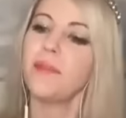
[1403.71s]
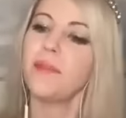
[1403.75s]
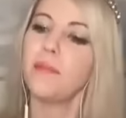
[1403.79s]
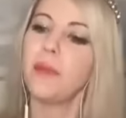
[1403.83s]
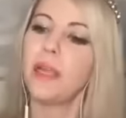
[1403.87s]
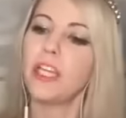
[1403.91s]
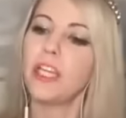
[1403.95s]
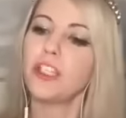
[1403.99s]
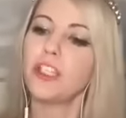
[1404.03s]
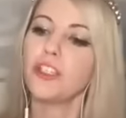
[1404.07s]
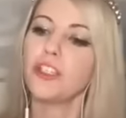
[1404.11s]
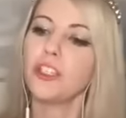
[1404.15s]

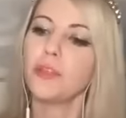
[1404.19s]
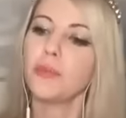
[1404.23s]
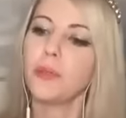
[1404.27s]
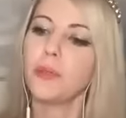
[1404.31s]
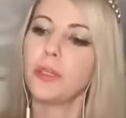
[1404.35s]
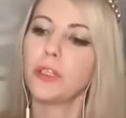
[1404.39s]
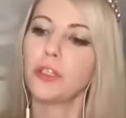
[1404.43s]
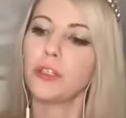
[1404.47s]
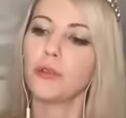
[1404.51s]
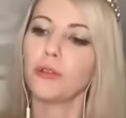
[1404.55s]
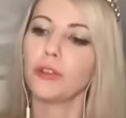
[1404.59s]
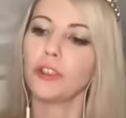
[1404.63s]
Major
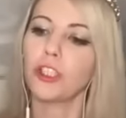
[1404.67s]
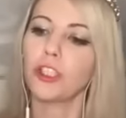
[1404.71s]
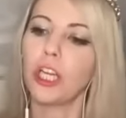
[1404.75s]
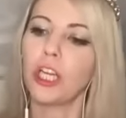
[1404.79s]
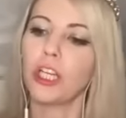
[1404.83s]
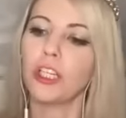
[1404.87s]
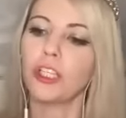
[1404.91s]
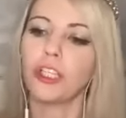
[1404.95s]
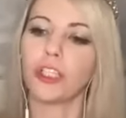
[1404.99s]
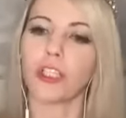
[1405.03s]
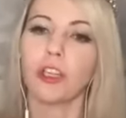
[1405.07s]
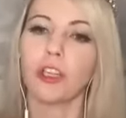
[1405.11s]
spiritual
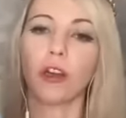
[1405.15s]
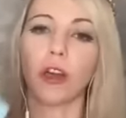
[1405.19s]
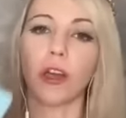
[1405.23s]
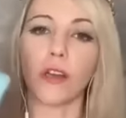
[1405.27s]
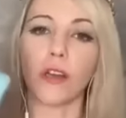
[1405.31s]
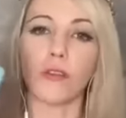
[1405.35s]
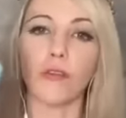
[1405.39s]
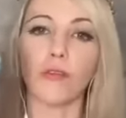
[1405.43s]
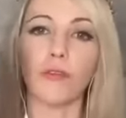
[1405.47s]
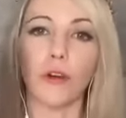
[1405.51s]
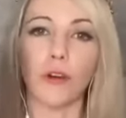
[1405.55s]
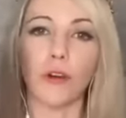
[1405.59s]
changes are
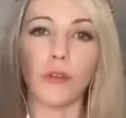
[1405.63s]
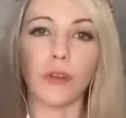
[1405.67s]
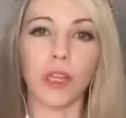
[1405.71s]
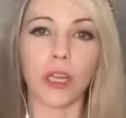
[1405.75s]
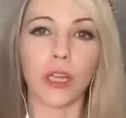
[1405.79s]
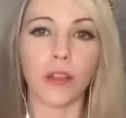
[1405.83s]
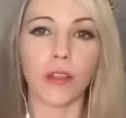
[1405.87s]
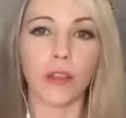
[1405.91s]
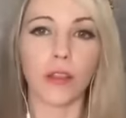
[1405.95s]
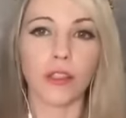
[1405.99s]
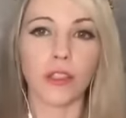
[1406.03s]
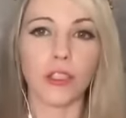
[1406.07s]

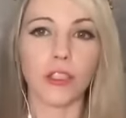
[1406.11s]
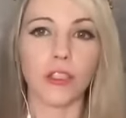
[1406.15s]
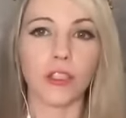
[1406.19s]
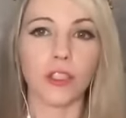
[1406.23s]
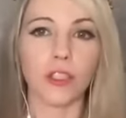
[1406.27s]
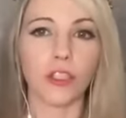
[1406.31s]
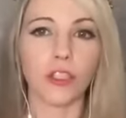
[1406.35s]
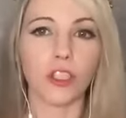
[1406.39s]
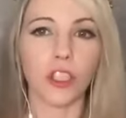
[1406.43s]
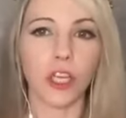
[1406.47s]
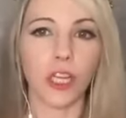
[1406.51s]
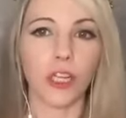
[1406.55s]
unfolding. This is
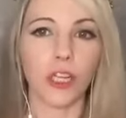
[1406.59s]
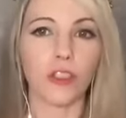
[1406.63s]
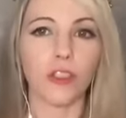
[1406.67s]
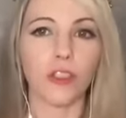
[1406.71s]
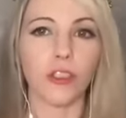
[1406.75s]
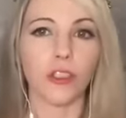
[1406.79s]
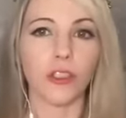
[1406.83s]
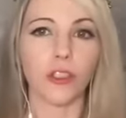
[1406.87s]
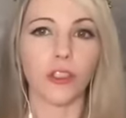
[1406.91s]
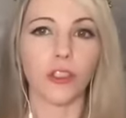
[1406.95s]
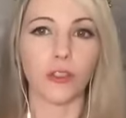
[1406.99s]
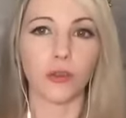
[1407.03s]
your chance
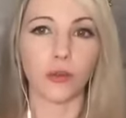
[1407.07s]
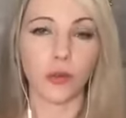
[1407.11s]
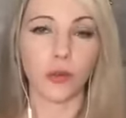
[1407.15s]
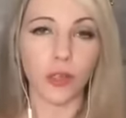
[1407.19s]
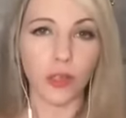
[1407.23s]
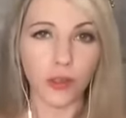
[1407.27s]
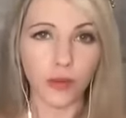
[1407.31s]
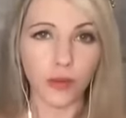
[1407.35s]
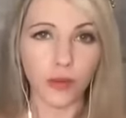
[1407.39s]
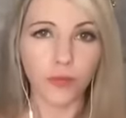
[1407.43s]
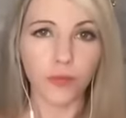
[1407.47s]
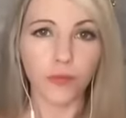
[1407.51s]
to
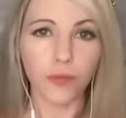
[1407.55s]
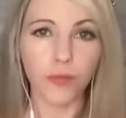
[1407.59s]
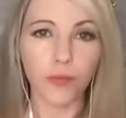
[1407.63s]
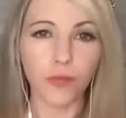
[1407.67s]
soar.